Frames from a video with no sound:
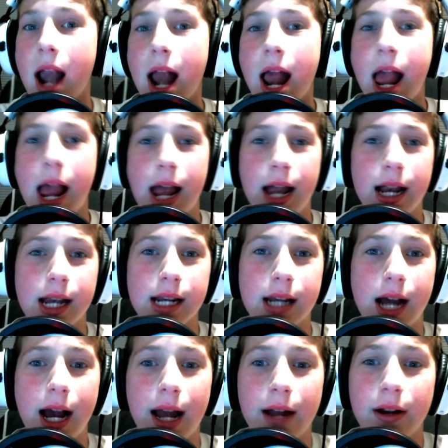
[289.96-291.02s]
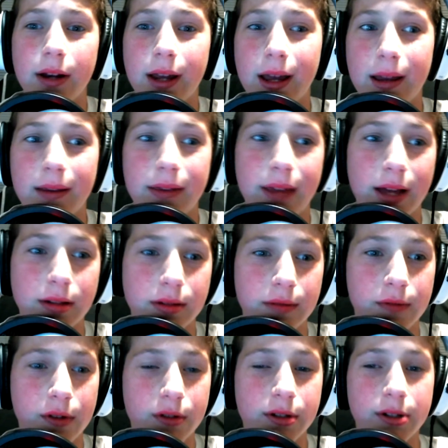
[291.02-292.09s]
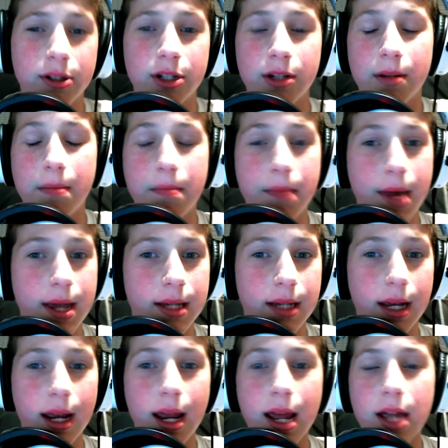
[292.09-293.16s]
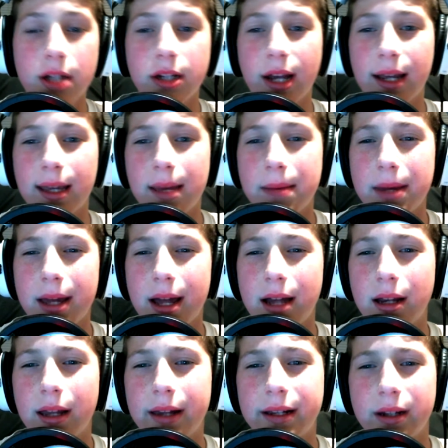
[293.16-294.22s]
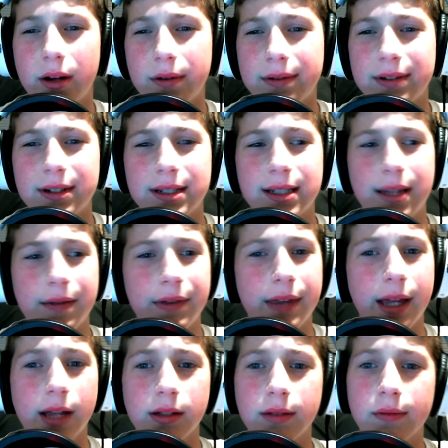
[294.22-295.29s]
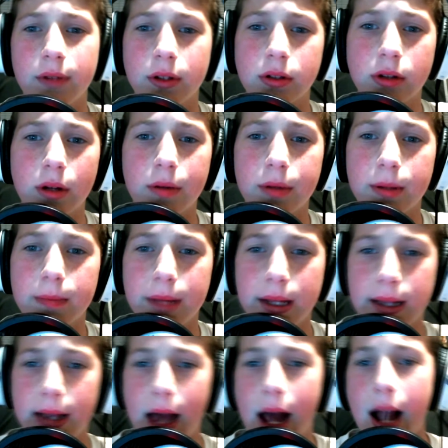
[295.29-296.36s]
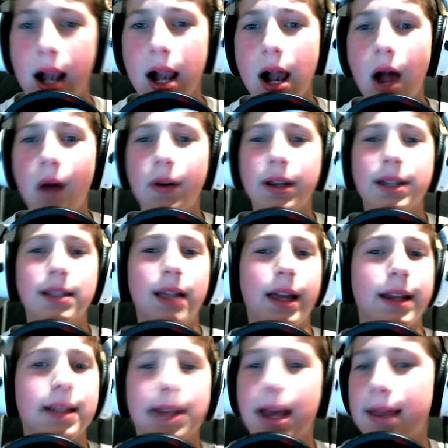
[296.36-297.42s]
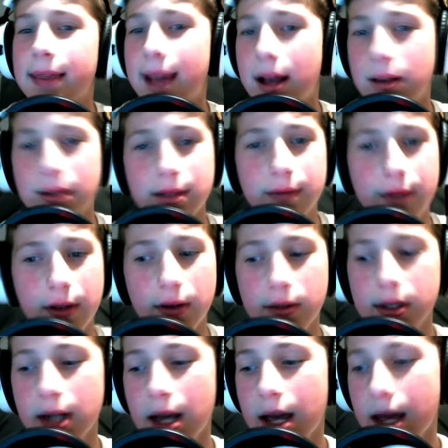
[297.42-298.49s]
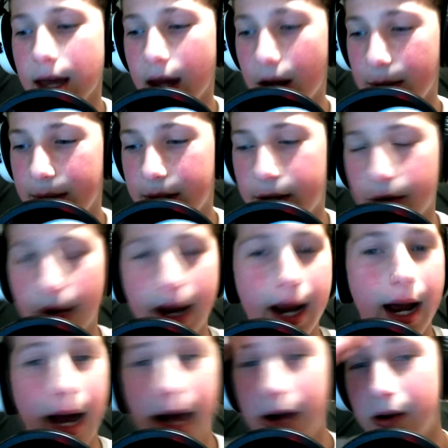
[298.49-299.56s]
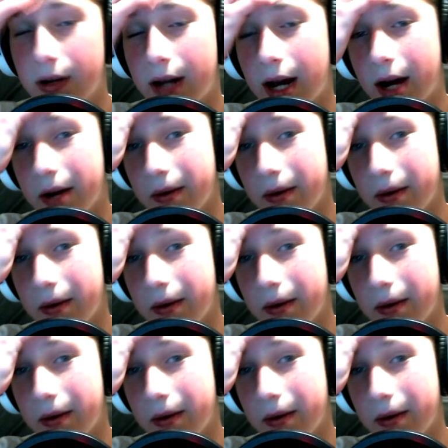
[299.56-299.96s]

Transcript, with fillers: and I already had a thousand views, which is amazing. Jack Gaming had like over seven thousand views, so I want to beat that. I want to get to like ten thousand views. That'll be great. I don't care